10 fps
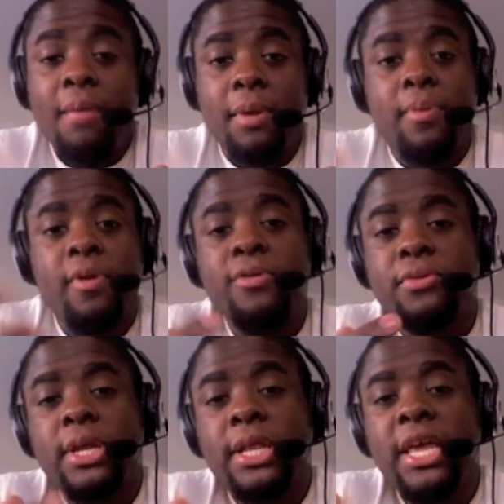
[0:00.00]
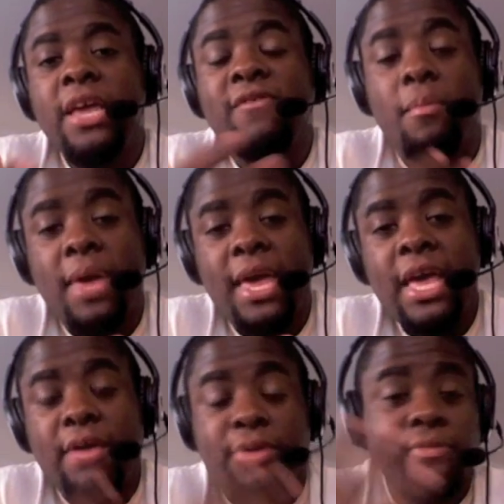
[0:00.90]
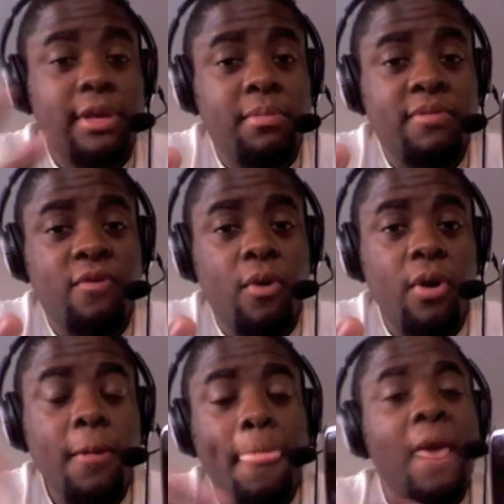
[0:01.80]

But personally, for me, as I said before,